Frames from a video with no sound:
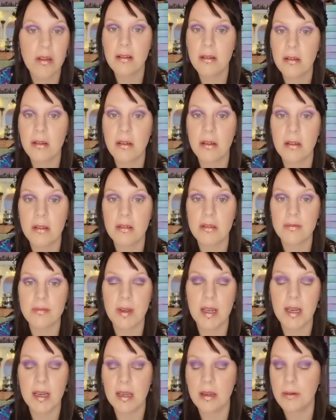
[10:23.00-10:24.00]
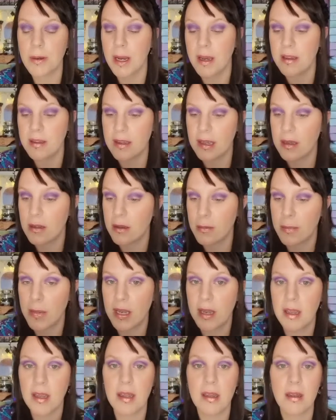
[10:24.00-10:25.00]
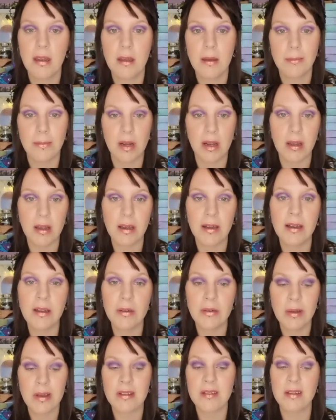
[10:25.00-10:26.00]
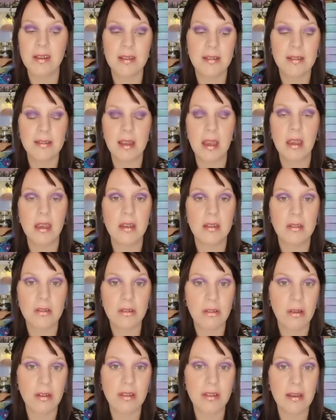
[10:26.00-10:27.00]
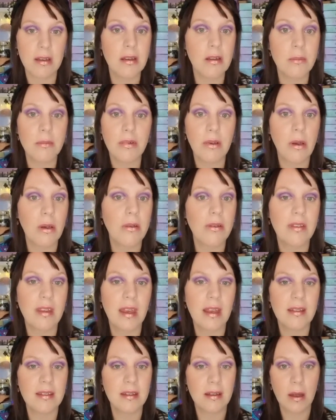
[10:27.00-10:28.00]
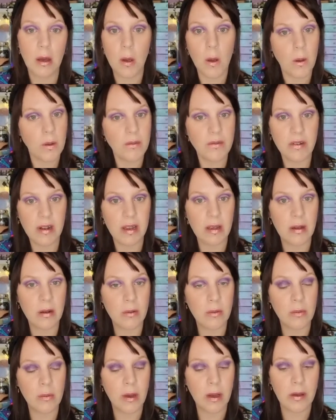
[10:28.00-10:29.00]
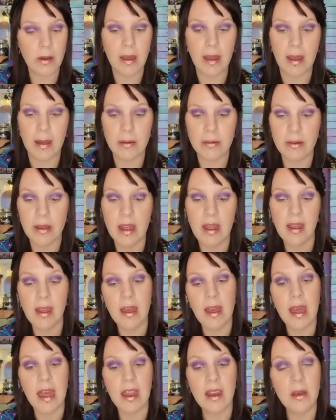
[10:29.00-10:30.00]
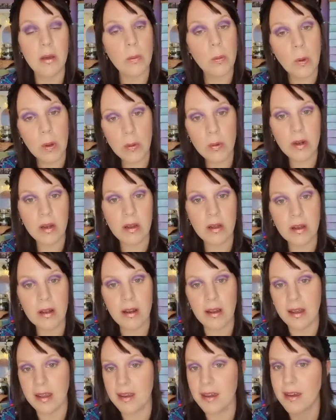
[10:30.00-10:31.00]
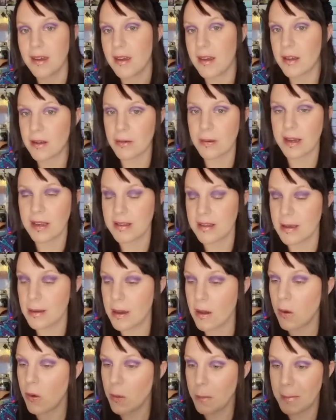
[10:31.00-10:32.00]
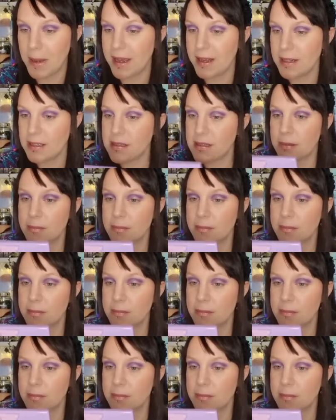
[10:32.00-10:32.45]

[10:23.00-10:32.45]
outlook looks really crazy at the minute, but like I always like to say, is trust in the process and hopefully it'll work out and I won't look like a crazy hot mess.